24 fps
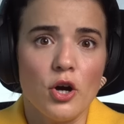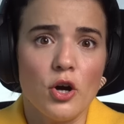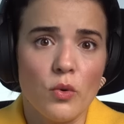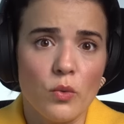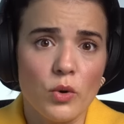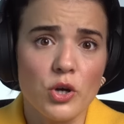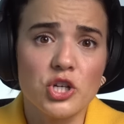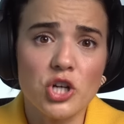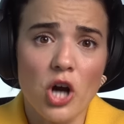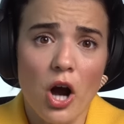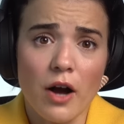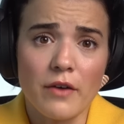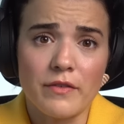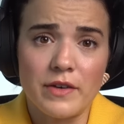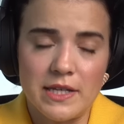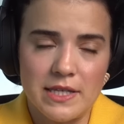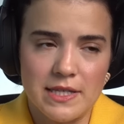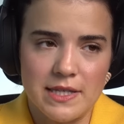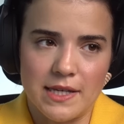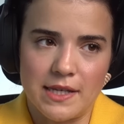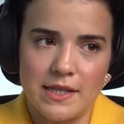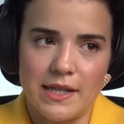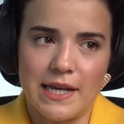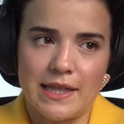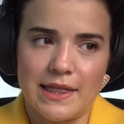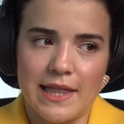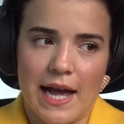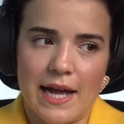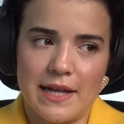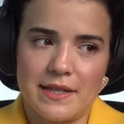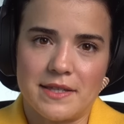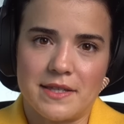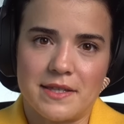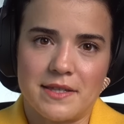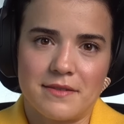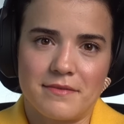Which, obviously, like,
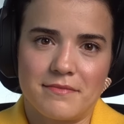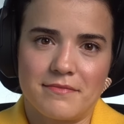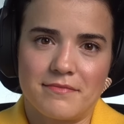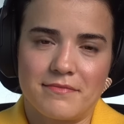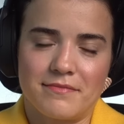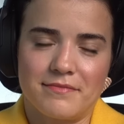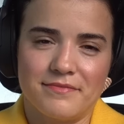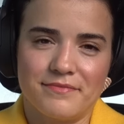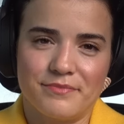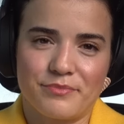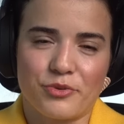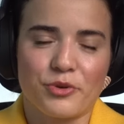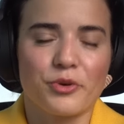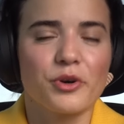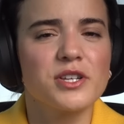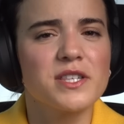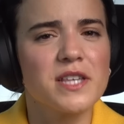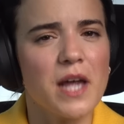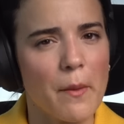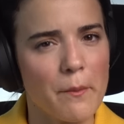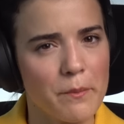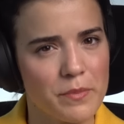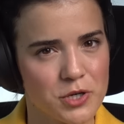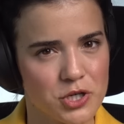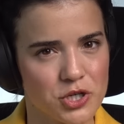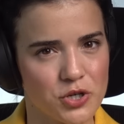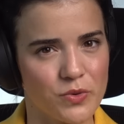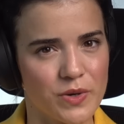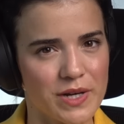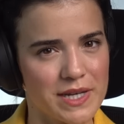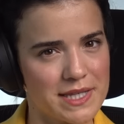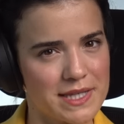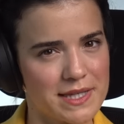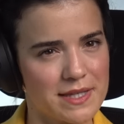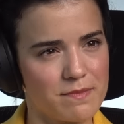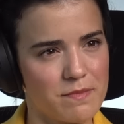that's
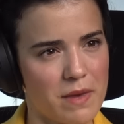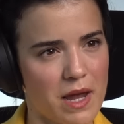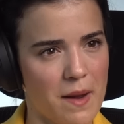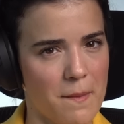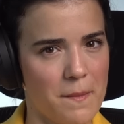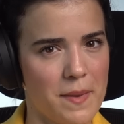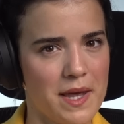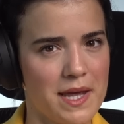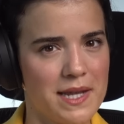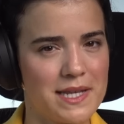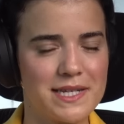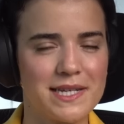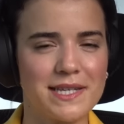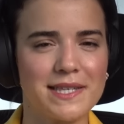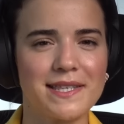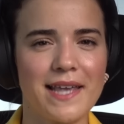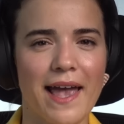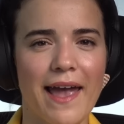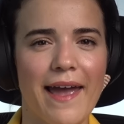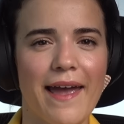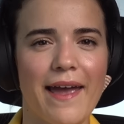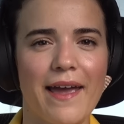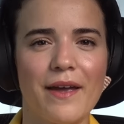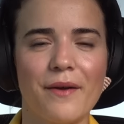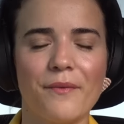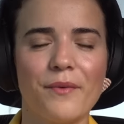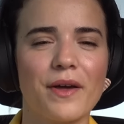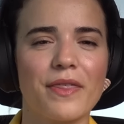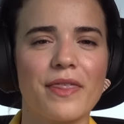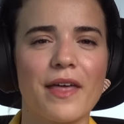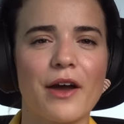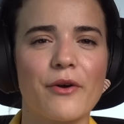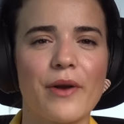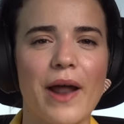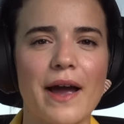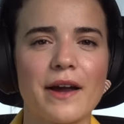presumptuous, maybe, to say
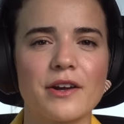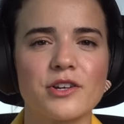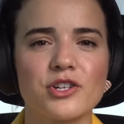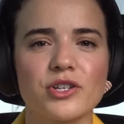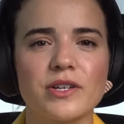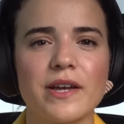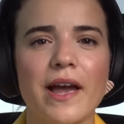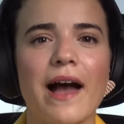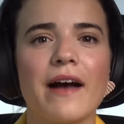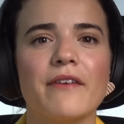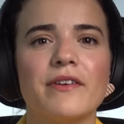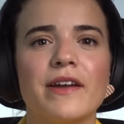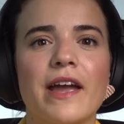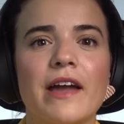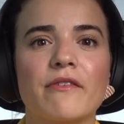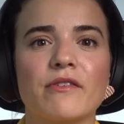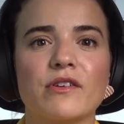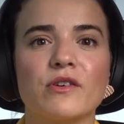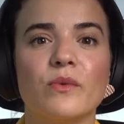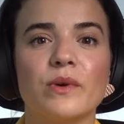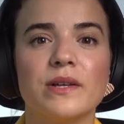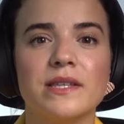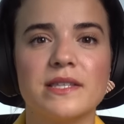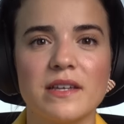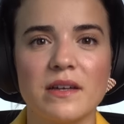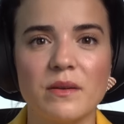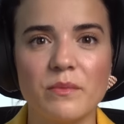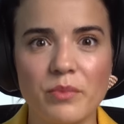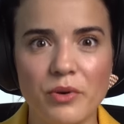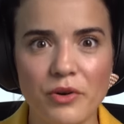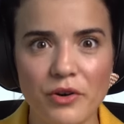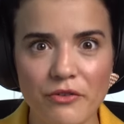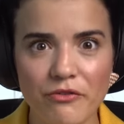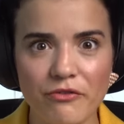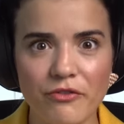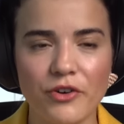without actually having everyone's
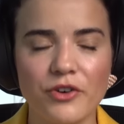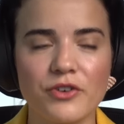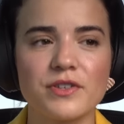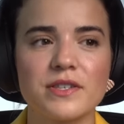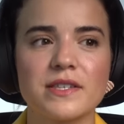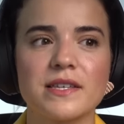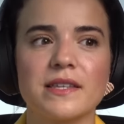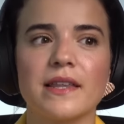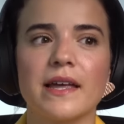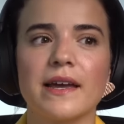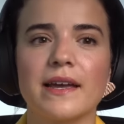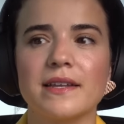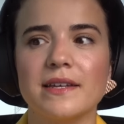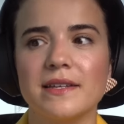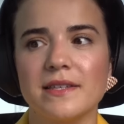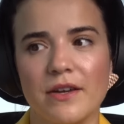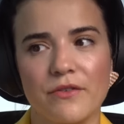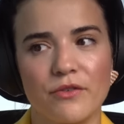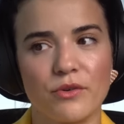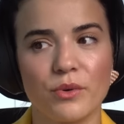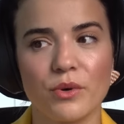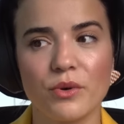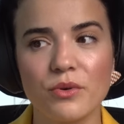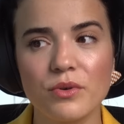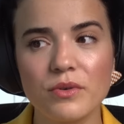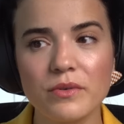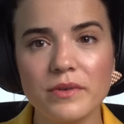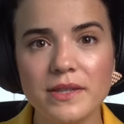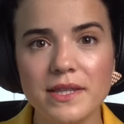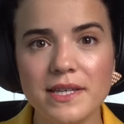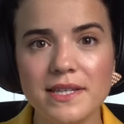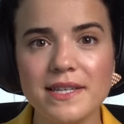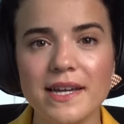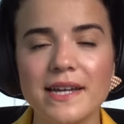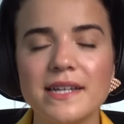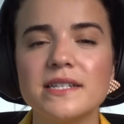input first and, like, is everyone cool with
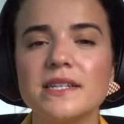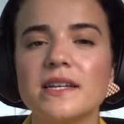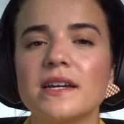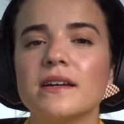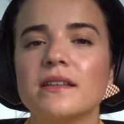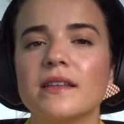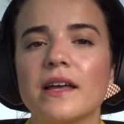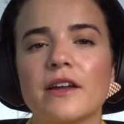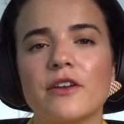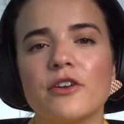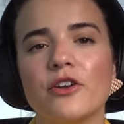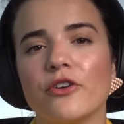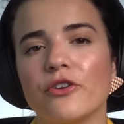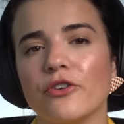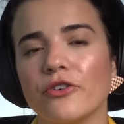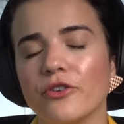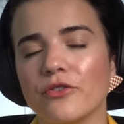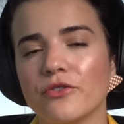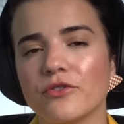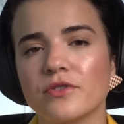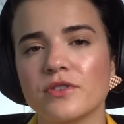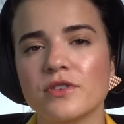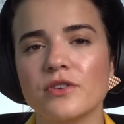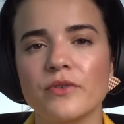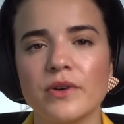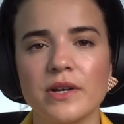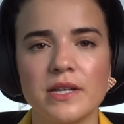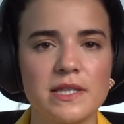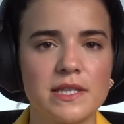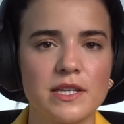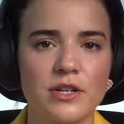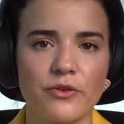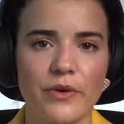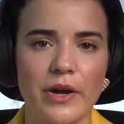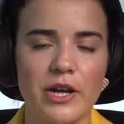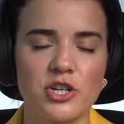this idea? Like, no, there's no
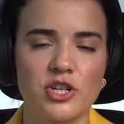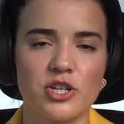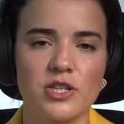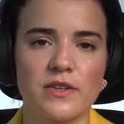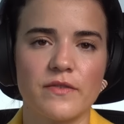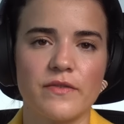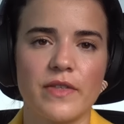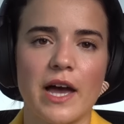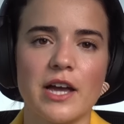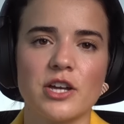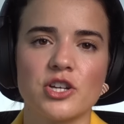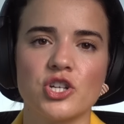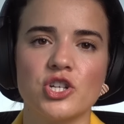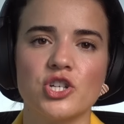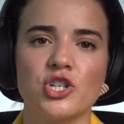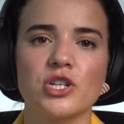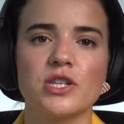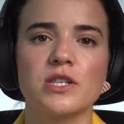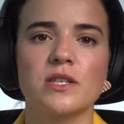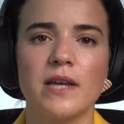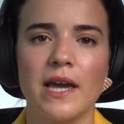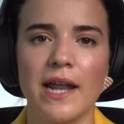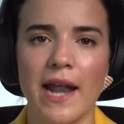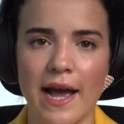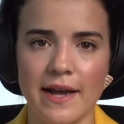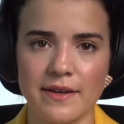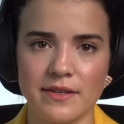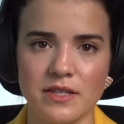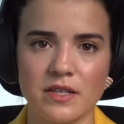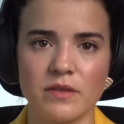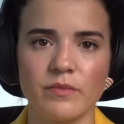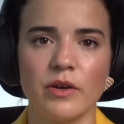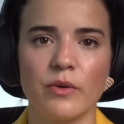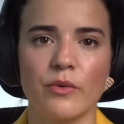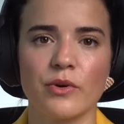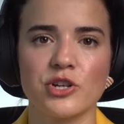considerations of that. It has
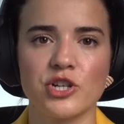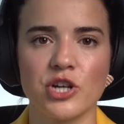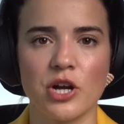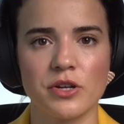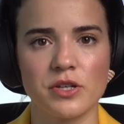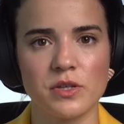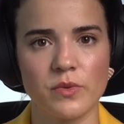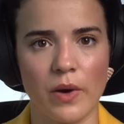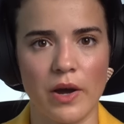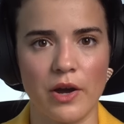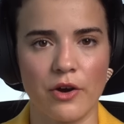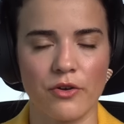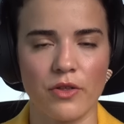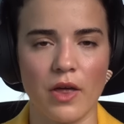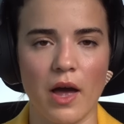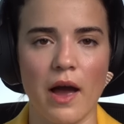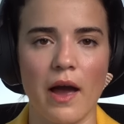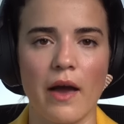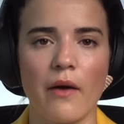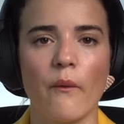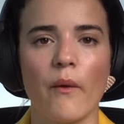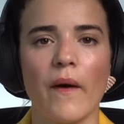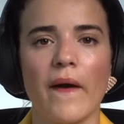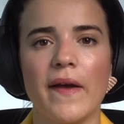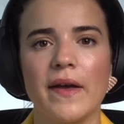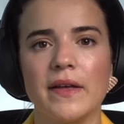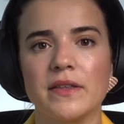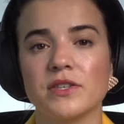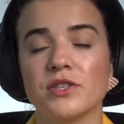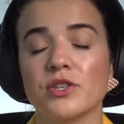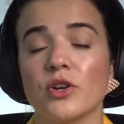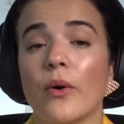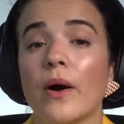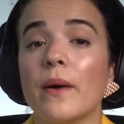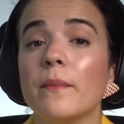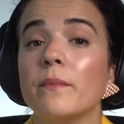to be Rochelle's way or the highway, and
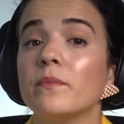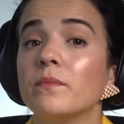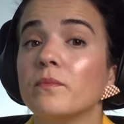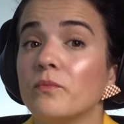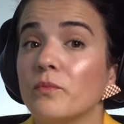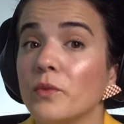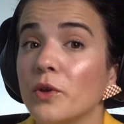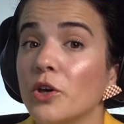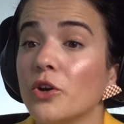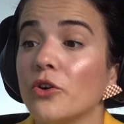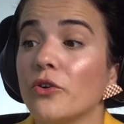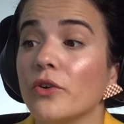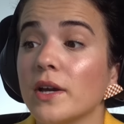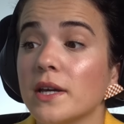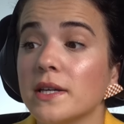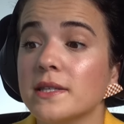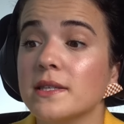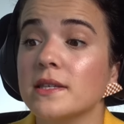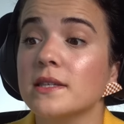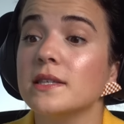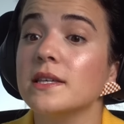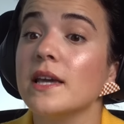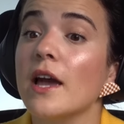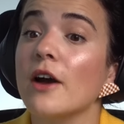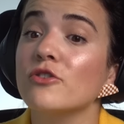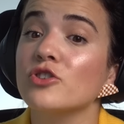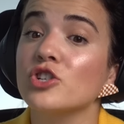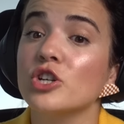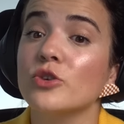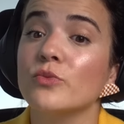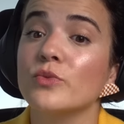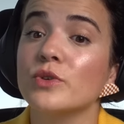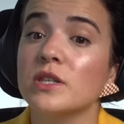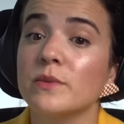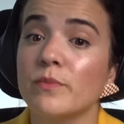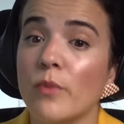so I'm curious to see how
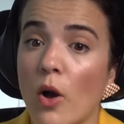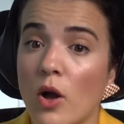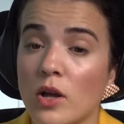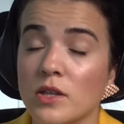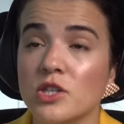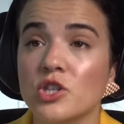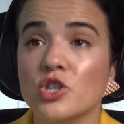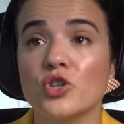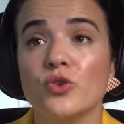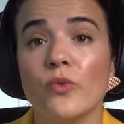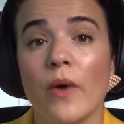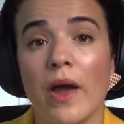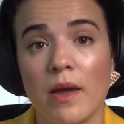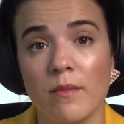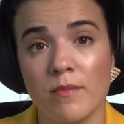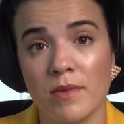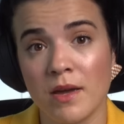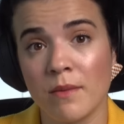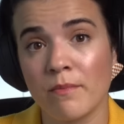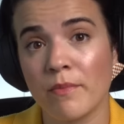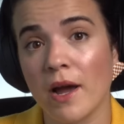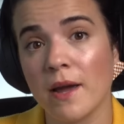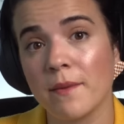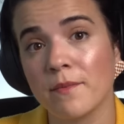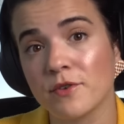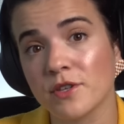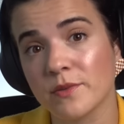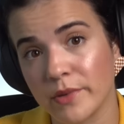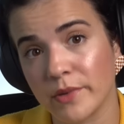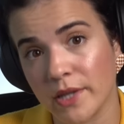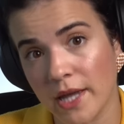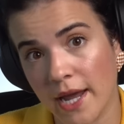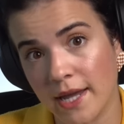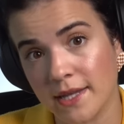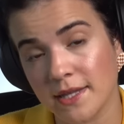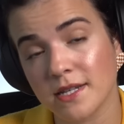she responds to Amy and Piper's
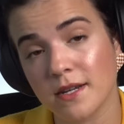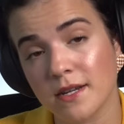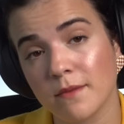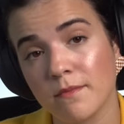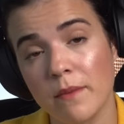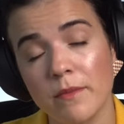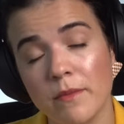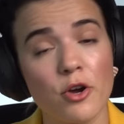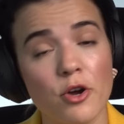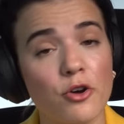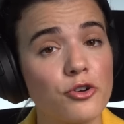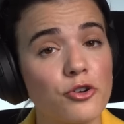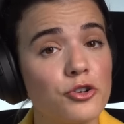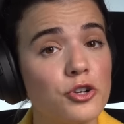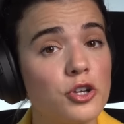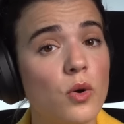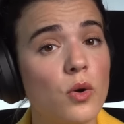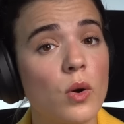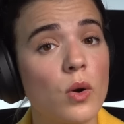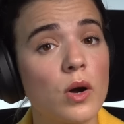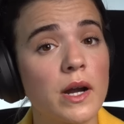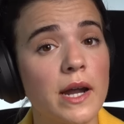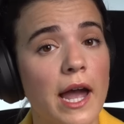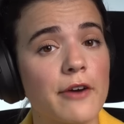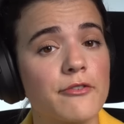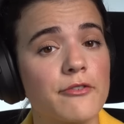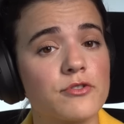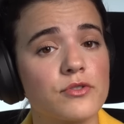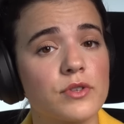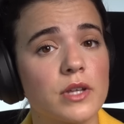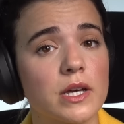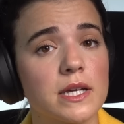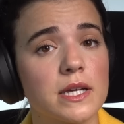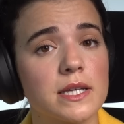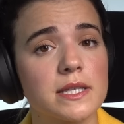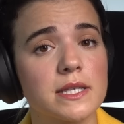plans to maybe go to New York
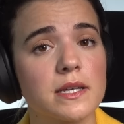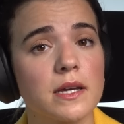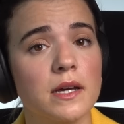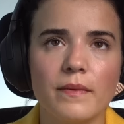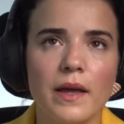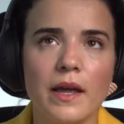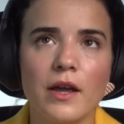after this.